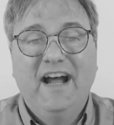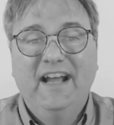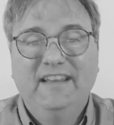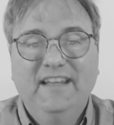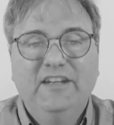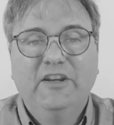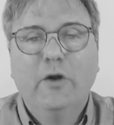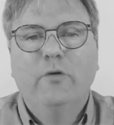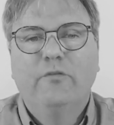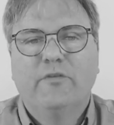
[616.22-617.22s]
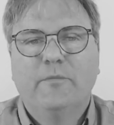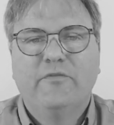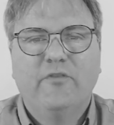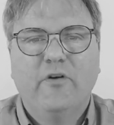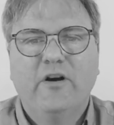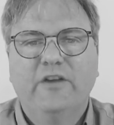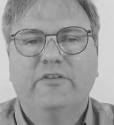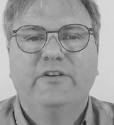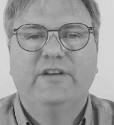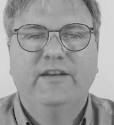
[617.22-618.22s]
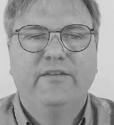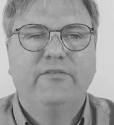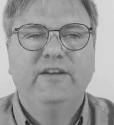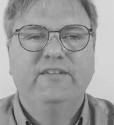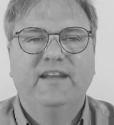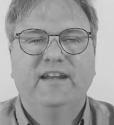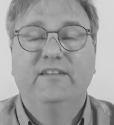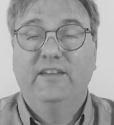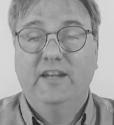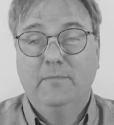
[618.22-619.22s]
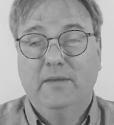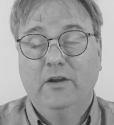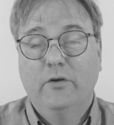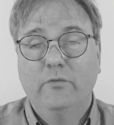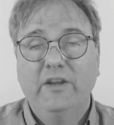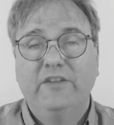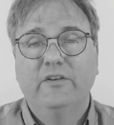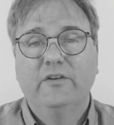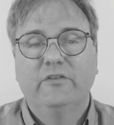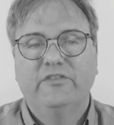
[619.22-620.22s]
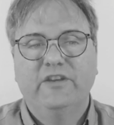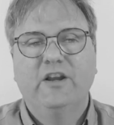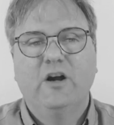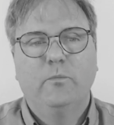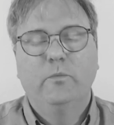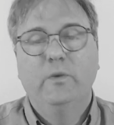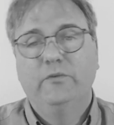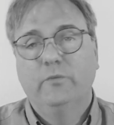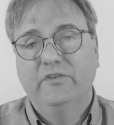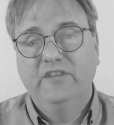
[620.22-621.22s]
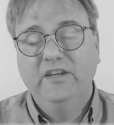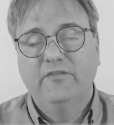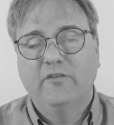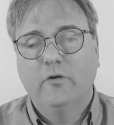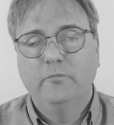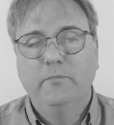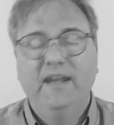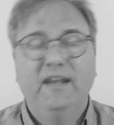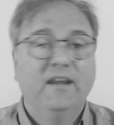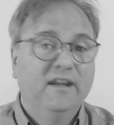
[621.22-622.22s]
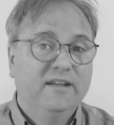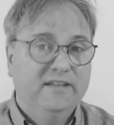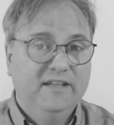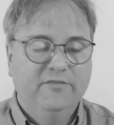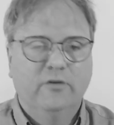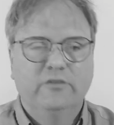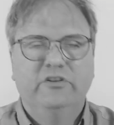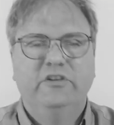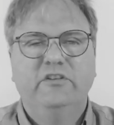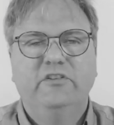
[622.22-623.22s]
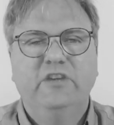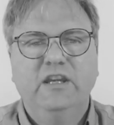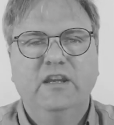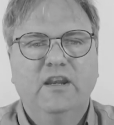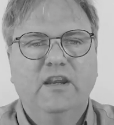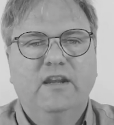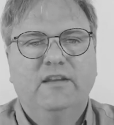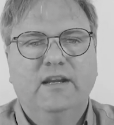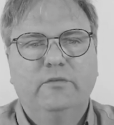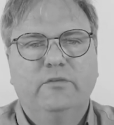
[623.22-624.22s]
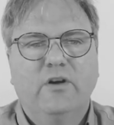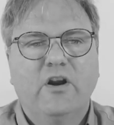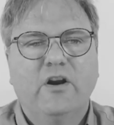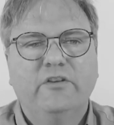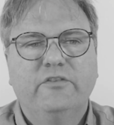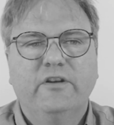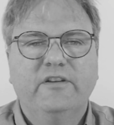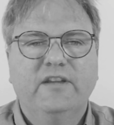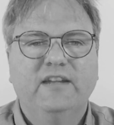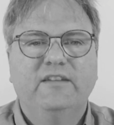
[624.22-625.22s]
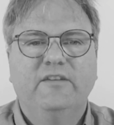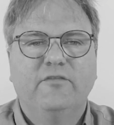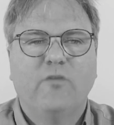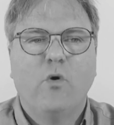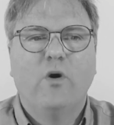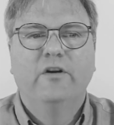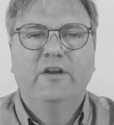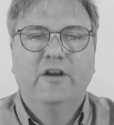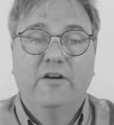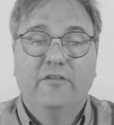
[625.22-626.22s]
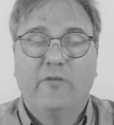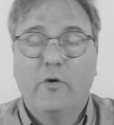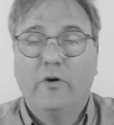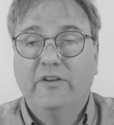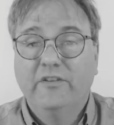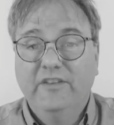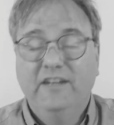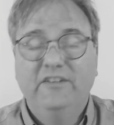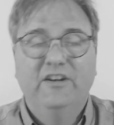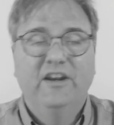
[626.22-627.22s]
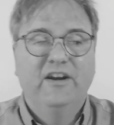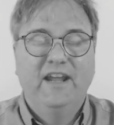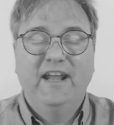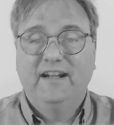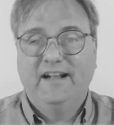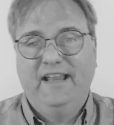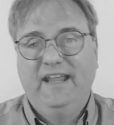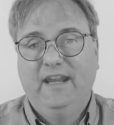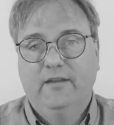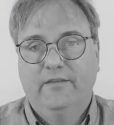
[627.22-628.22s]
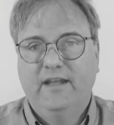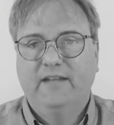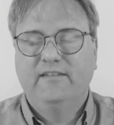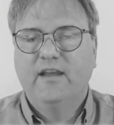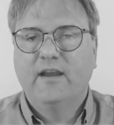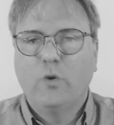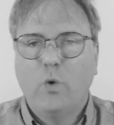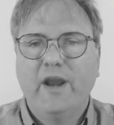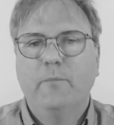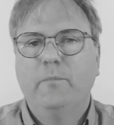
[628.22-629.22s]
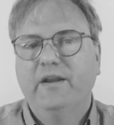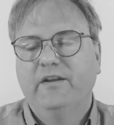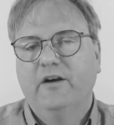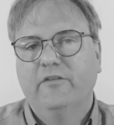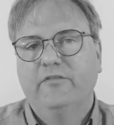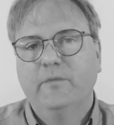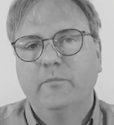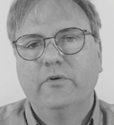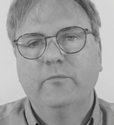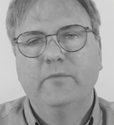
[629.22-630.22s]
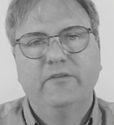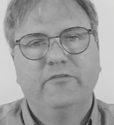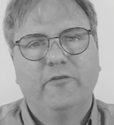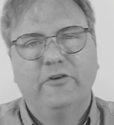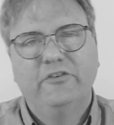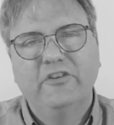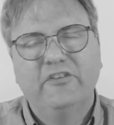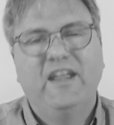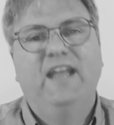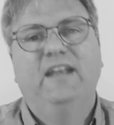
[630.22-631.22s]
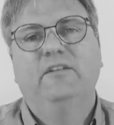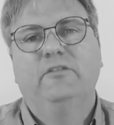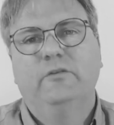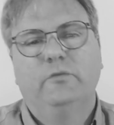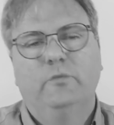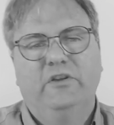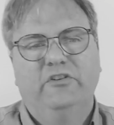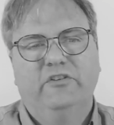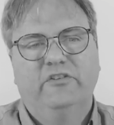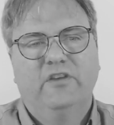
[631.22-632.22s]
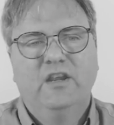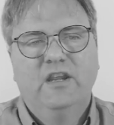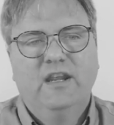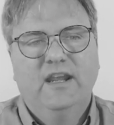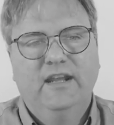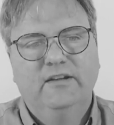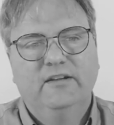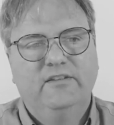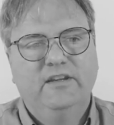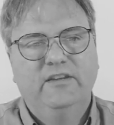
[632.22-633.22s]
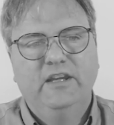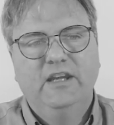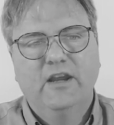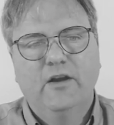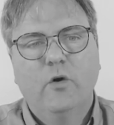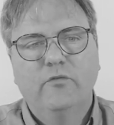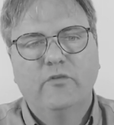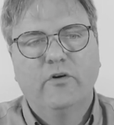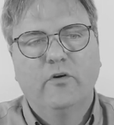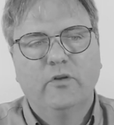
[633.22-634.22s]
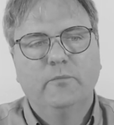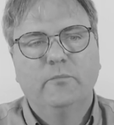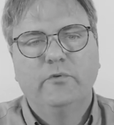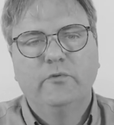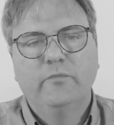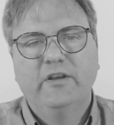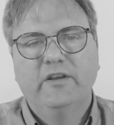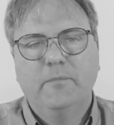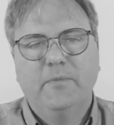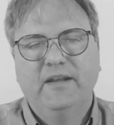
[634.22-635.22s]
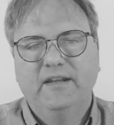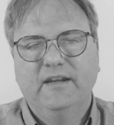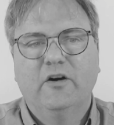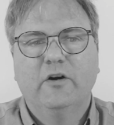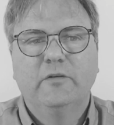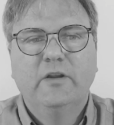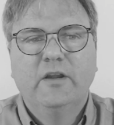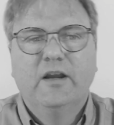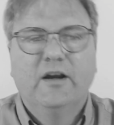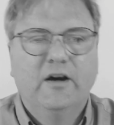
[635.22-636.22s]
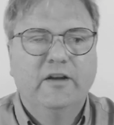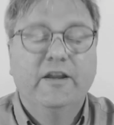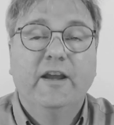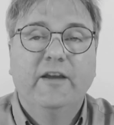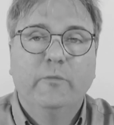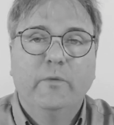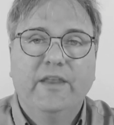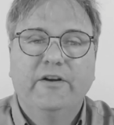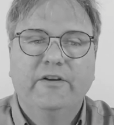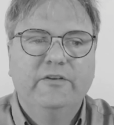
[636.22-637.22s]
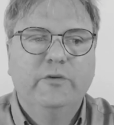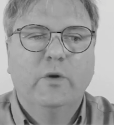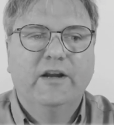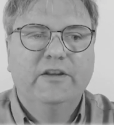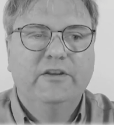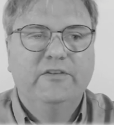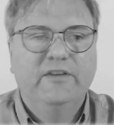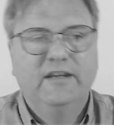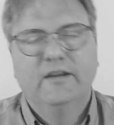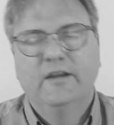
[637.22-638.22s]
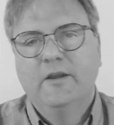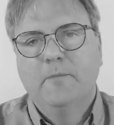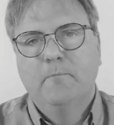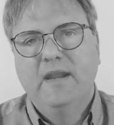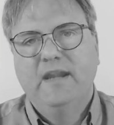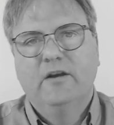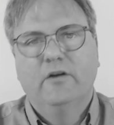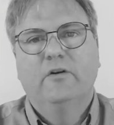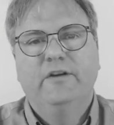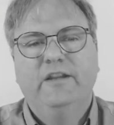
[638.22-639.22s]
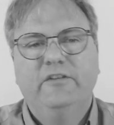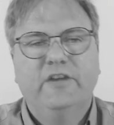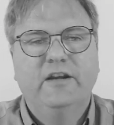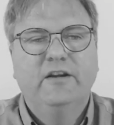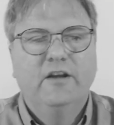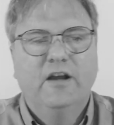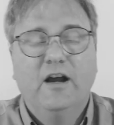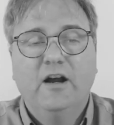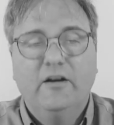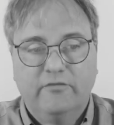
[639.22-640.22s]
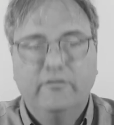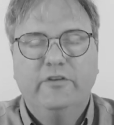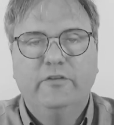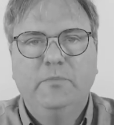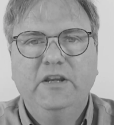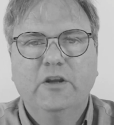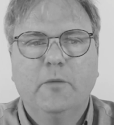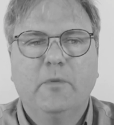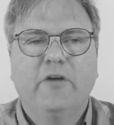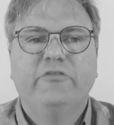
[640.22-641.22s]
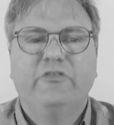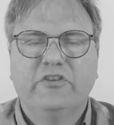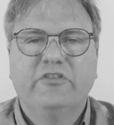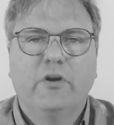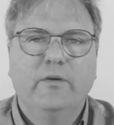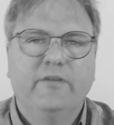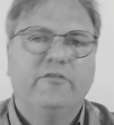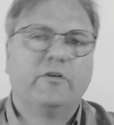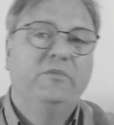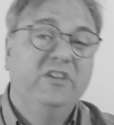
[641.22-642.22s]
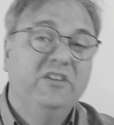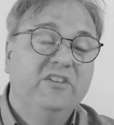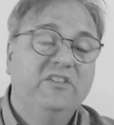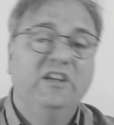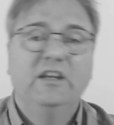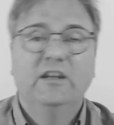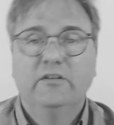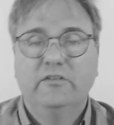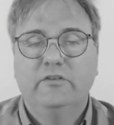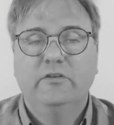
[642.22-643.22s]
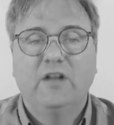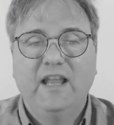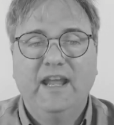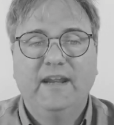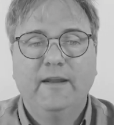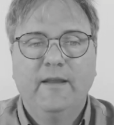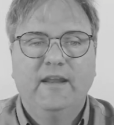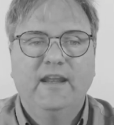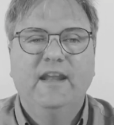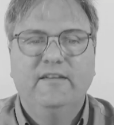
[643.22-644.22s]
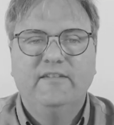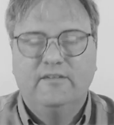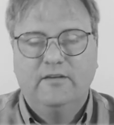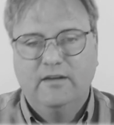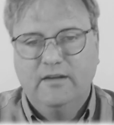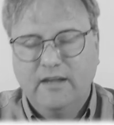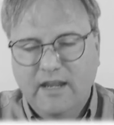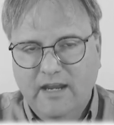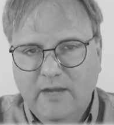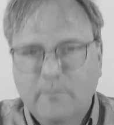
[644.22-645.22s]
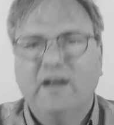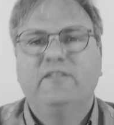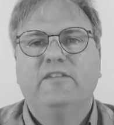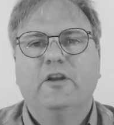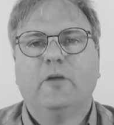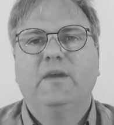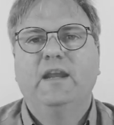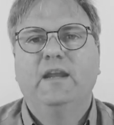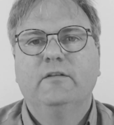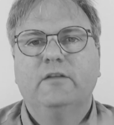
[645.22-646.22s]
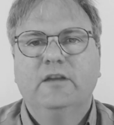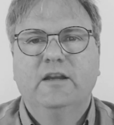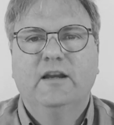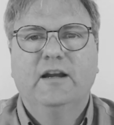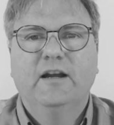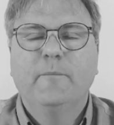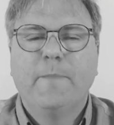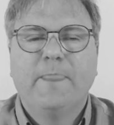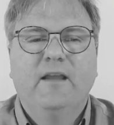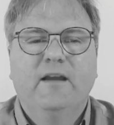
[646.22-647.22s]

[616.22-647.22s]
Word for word: I did go from 403 seconds in my original setup, which was default Make, default GCC, down to 194 for Ninja and Clang. That's uh, quite a bit of improvement for just adding two switches. And you can see the uh, overall improvement depending on, on uh, whether you are using Make or Ninja, uh, the speed up of just going from GCC to Clang is, in my setup again, um,